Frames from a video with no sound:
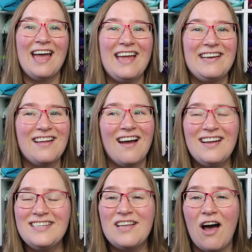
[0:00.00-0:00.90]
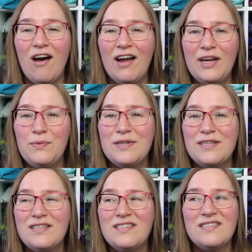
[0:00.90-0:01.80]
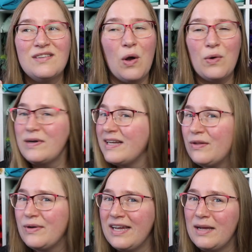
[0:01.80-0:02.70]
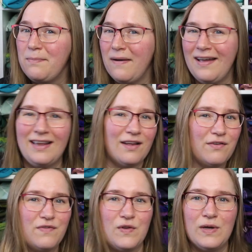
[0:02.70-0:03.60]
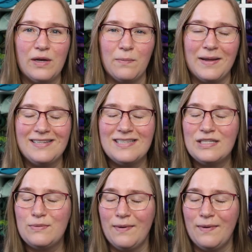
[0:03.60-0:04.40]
And guys, I was only looking at buying a few little pieces,